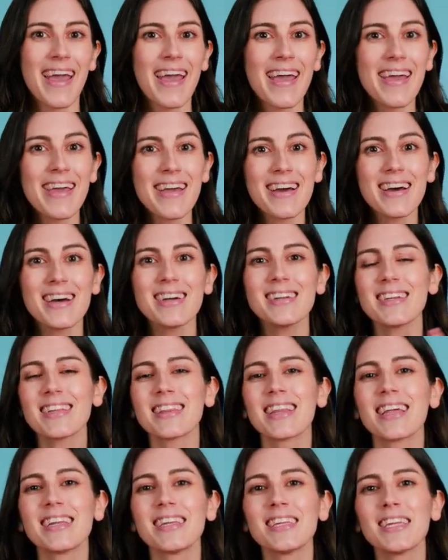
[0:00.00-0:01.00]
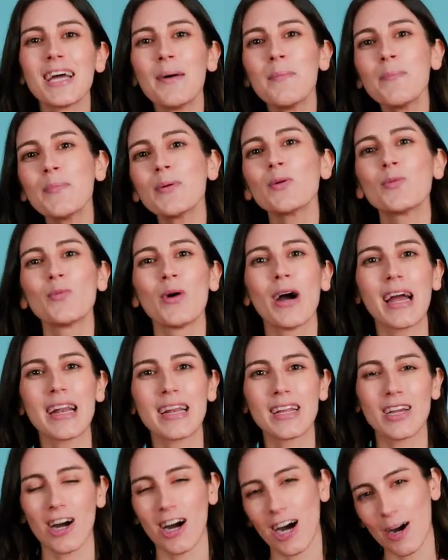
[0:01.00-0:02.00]
And the number
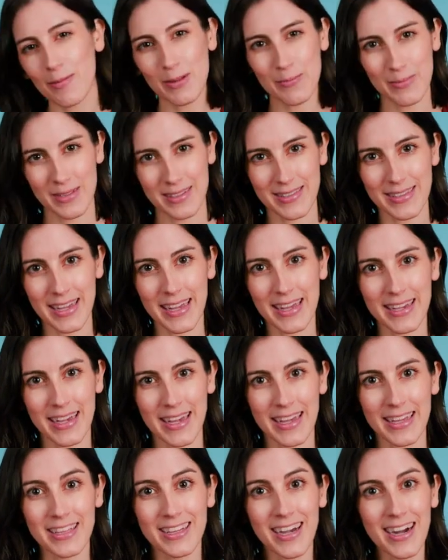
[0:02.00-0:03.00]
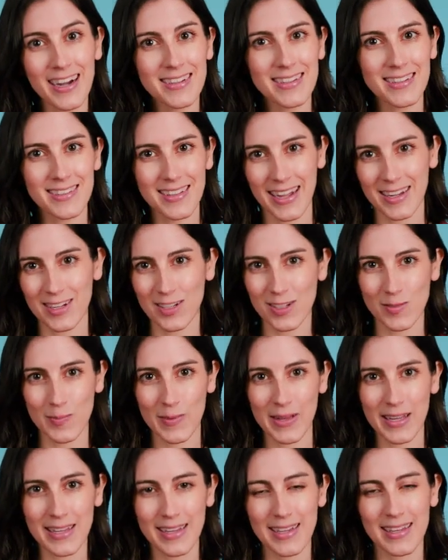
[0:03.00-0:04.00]
1 common mistake young designers
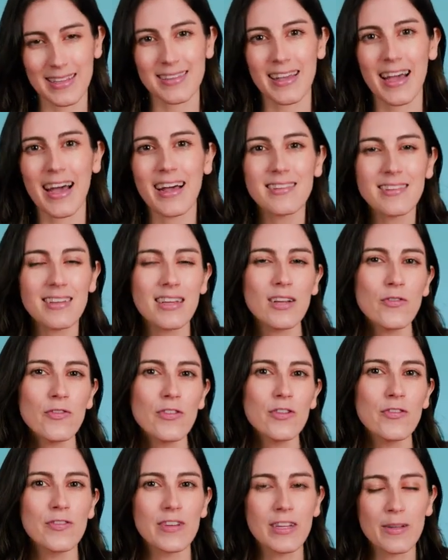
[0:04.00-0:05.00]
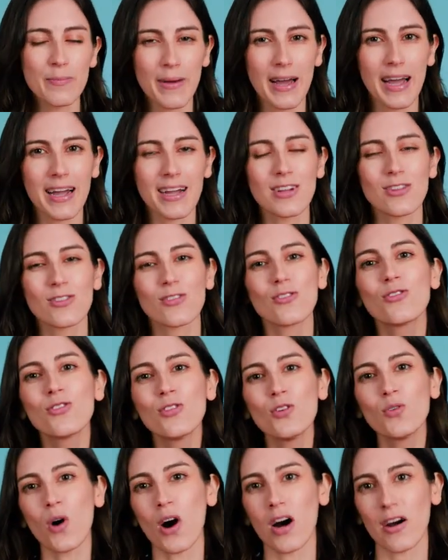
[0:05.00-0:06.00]
make is asking for feedback
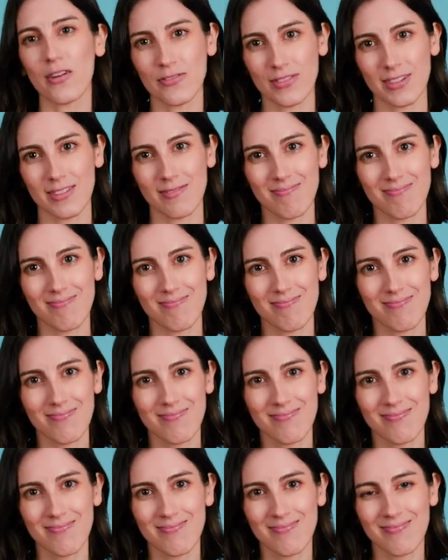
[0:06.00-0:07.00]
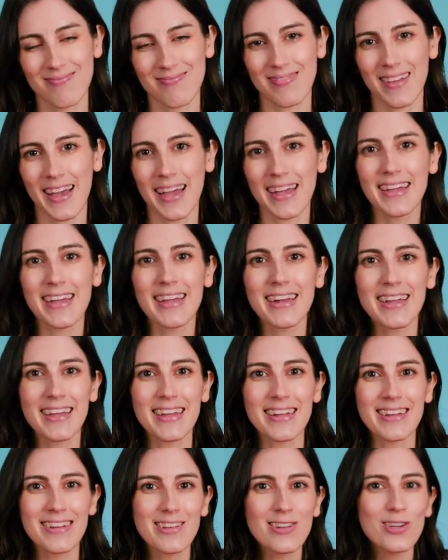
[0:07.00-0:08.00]
too often. I get
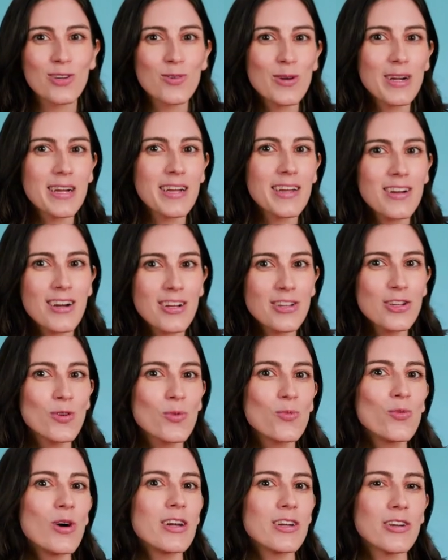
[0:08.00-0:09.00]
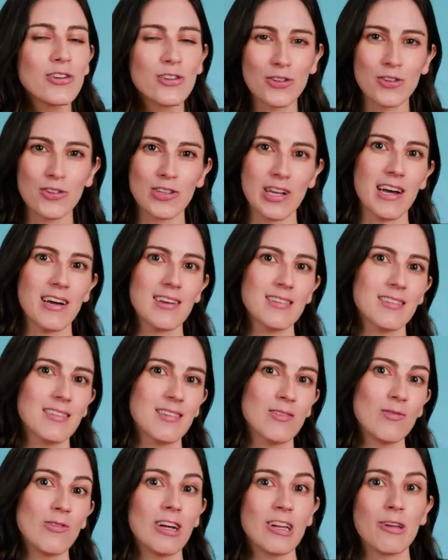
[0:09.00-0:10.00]
it, you're working on your 1 or 2
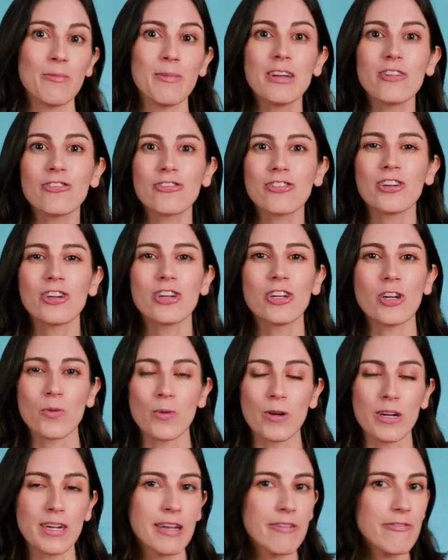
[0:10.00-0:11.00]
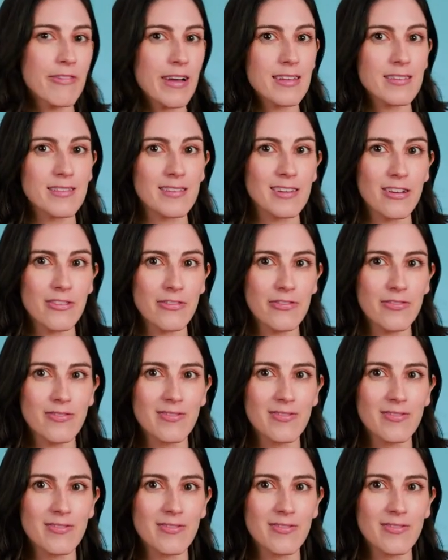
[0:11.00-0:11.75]
tasks and want to make sure you're working fast enough.